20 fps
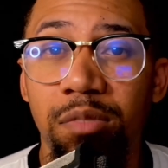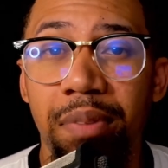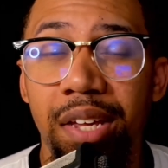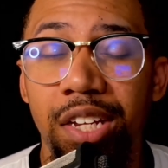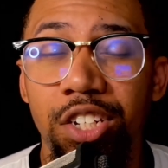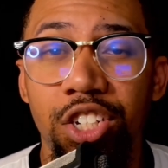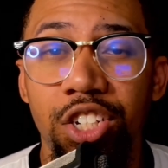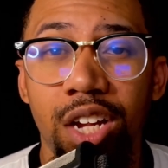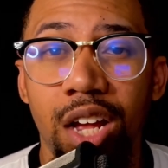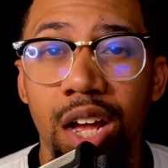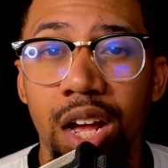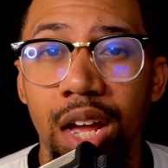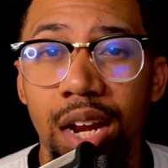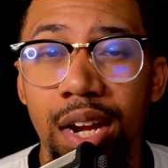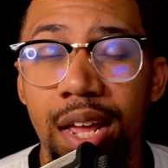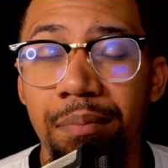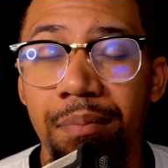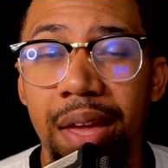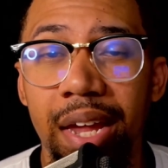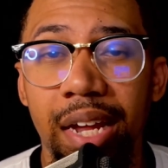Big Sean
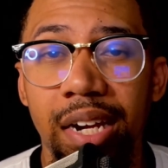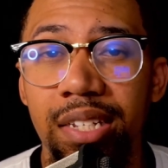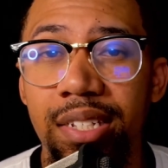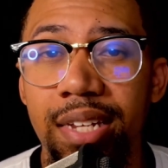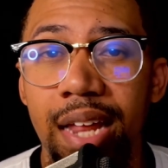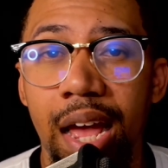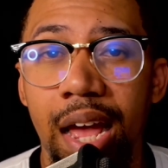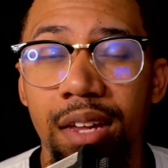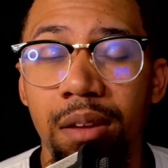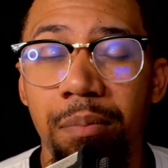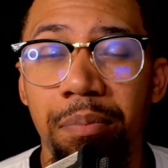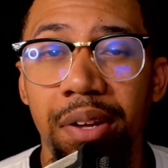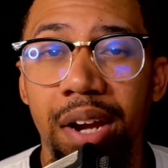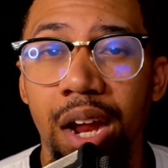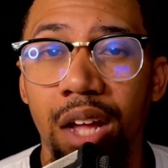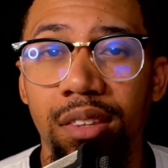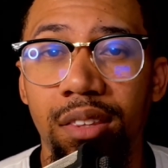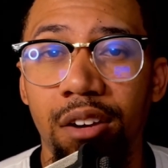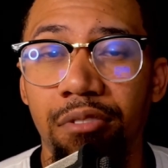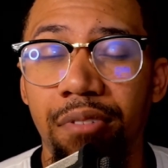and Megan Thee Stallion put
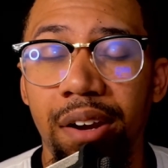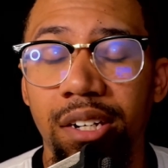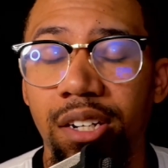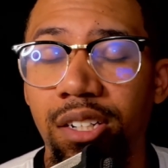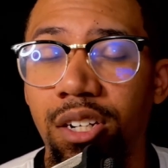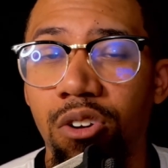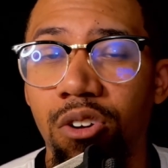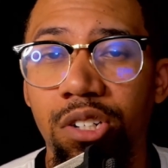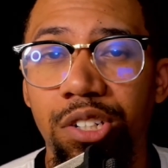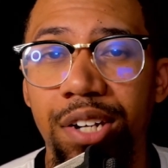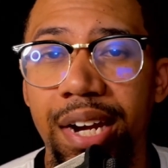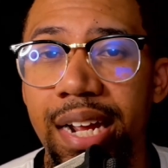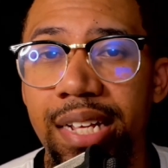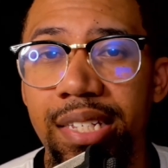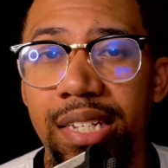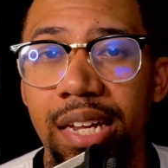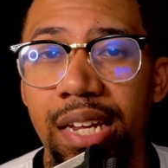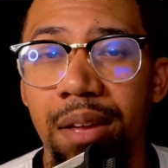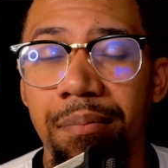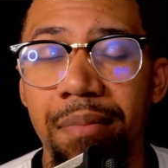out their record Go
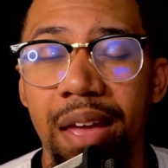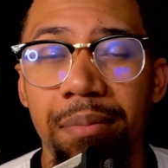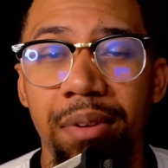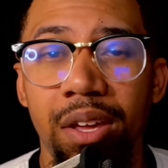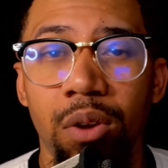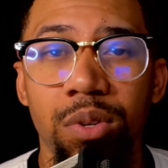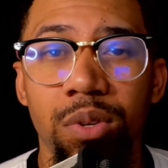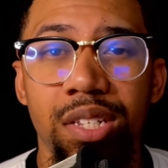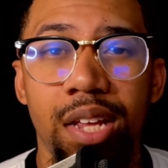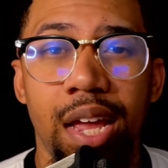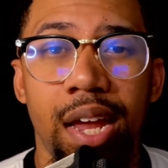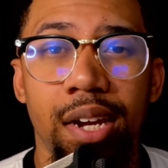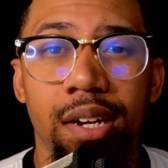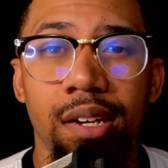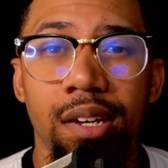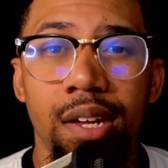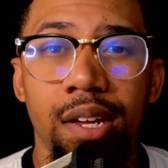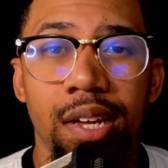Crazy and maybe it was like